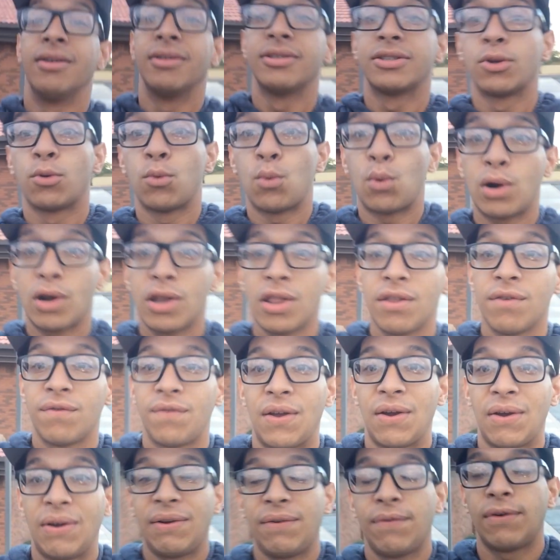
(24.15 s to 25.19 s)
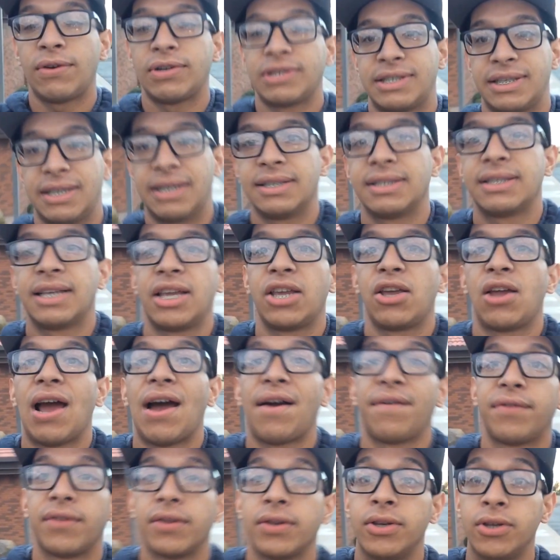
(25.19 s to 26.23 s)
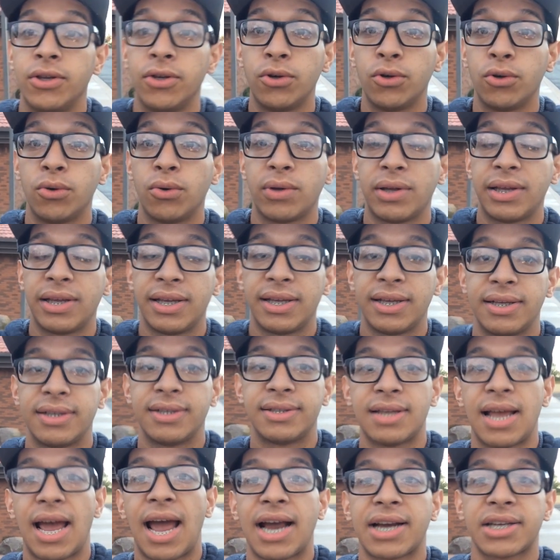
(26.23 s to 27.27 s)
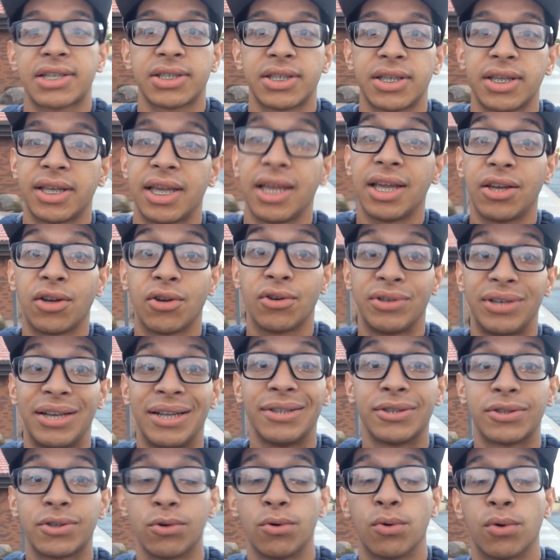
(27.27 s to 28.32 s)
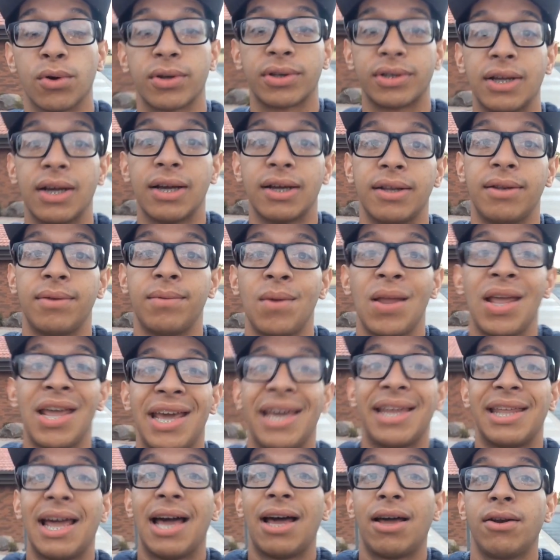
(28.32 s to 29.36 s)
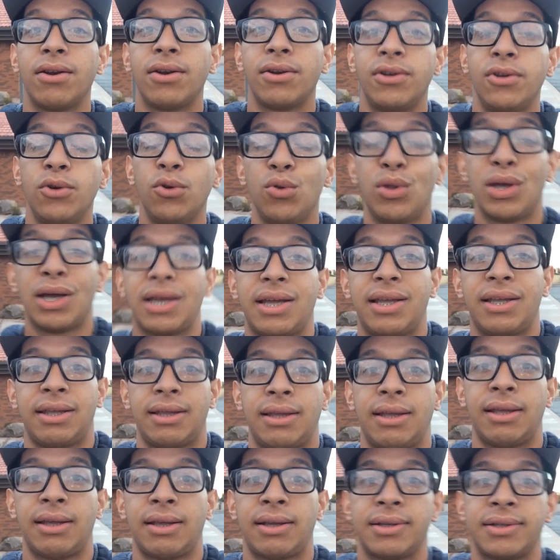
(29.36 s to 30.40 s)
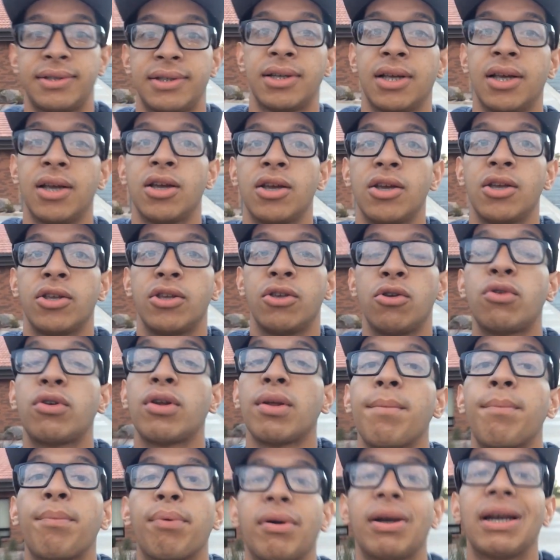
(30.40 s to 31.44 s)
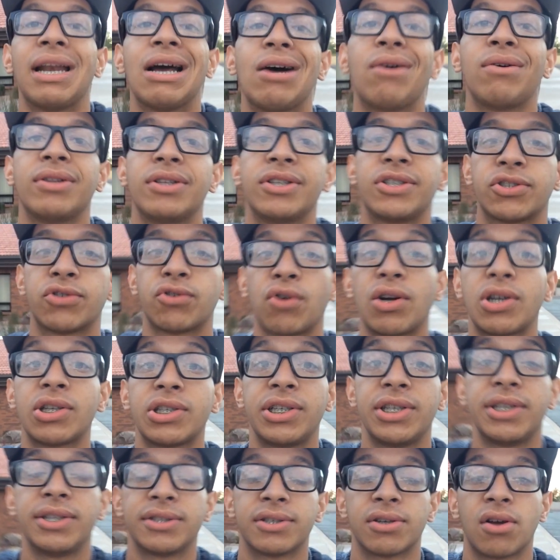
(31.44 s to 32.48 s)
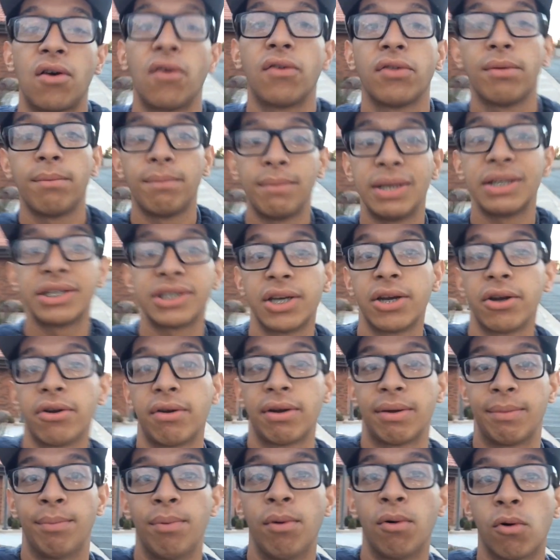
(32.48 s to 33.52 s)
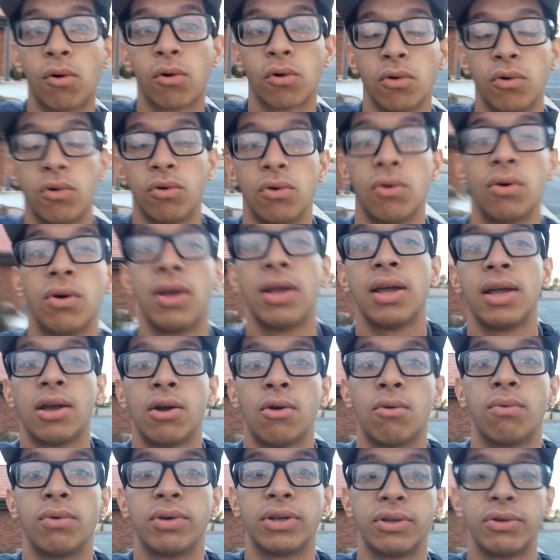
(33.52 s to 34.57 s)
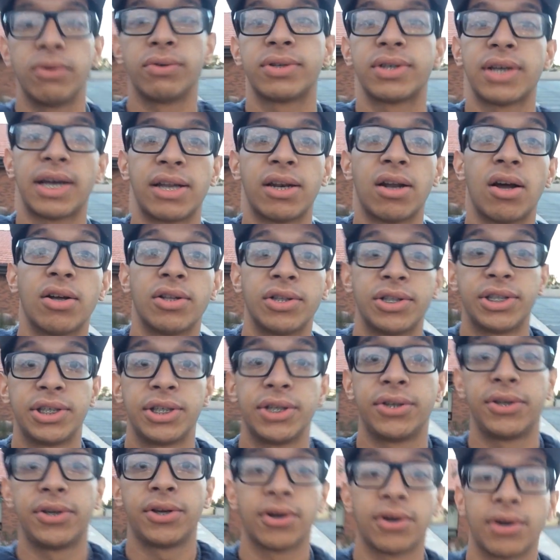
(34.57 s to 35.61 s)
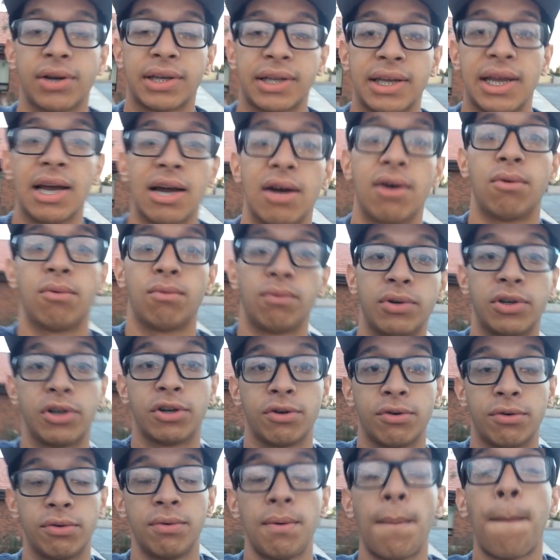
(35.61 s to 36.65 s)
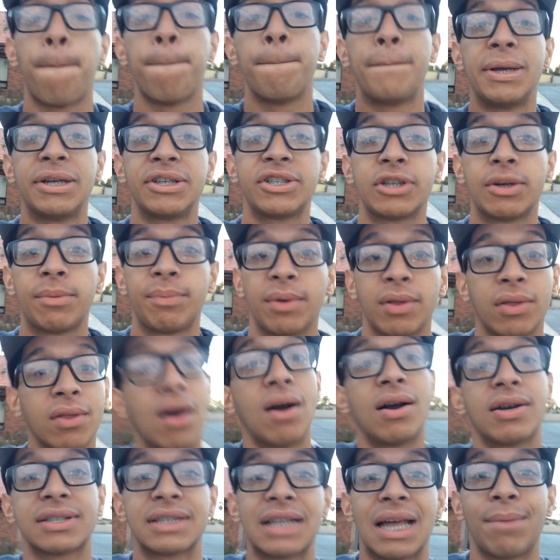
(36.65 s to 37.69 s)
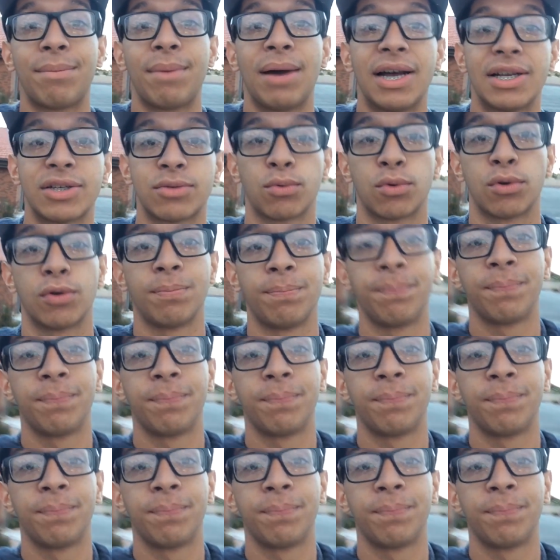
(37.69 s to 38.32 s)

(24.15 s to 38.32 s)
So one of the very first things that you have to do is actually get your dental work done. And how to do that is you can print out instructions on the Missionary portal when you sign on to your account when your bishop unlocks that password.